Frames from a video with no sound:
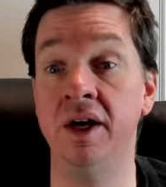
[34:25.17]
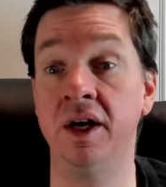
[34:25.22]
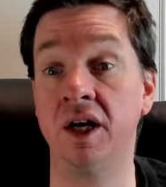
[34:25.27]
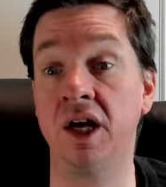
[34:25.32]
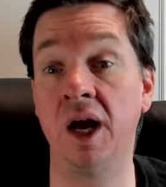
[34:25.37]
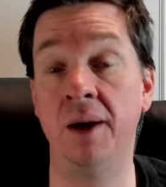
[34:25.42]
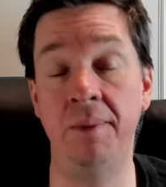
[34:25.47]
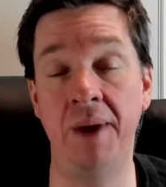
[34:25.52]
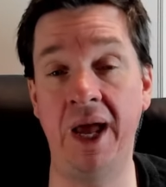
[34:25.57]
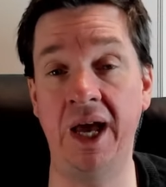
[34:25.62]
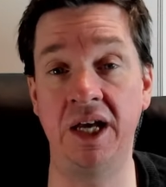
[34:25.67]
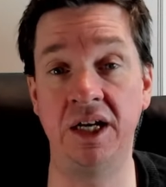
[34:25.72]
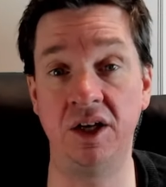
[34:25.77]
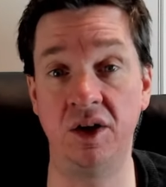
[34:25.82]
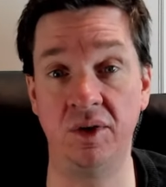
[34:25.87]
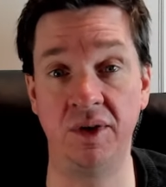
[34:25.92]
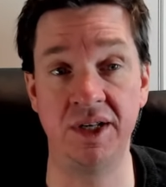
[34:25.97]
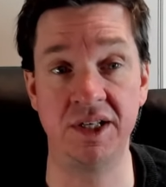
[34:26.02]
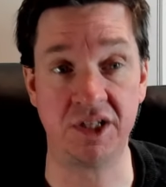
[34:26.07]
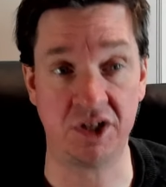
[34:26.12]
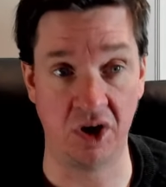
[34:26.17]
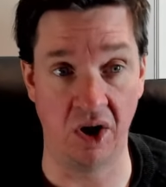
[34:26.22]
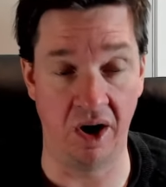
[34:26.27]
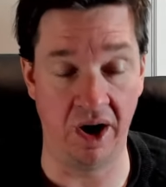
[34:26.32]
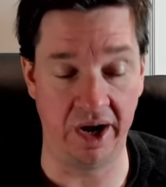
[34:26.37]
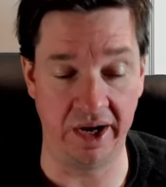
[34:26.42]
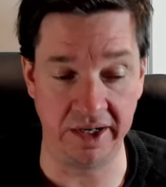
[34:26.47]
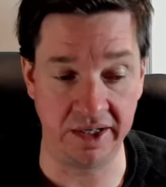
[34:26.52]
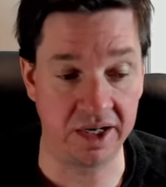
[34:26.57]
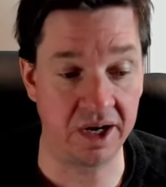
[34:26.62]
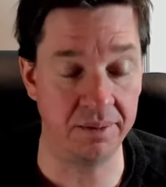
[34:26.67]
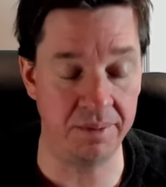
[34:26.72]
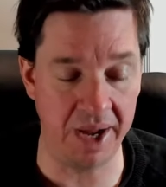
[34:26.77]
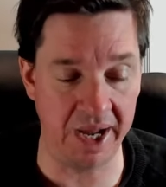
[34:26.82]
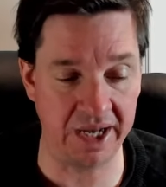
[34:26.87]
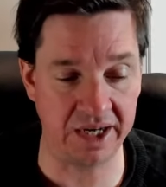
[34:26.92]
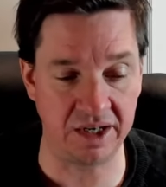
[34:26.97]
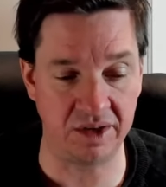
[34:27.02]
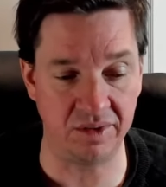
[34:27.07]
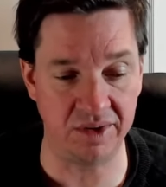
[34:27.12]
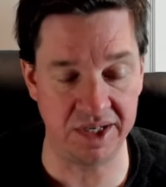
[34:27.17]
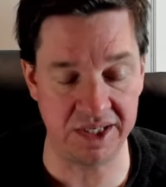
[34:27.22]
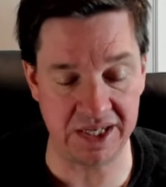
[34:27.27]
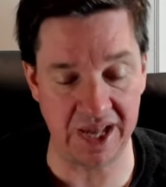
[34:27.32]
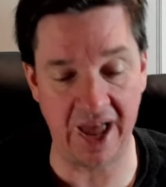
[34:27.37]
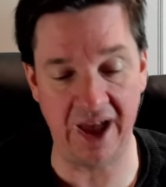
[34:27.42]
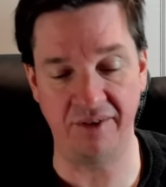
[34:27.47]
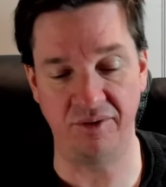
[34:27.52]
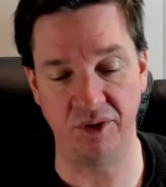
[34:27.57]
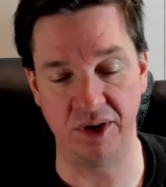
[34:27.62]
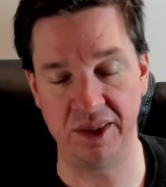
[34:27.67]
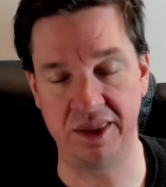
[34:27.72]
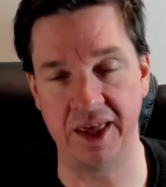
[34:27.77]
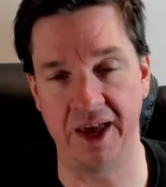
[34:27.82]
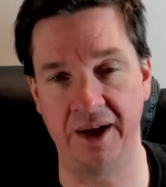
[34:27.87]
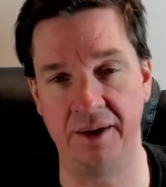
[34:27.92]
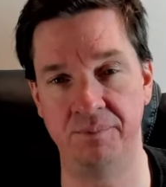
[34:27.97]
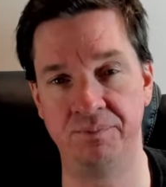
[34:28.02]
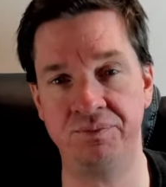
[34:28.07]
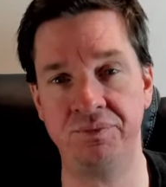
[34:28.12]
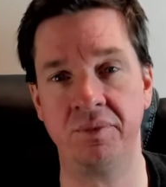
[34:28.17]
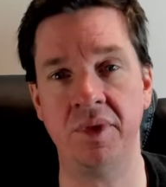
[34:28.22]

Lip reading: Commander is God, Commander is everything.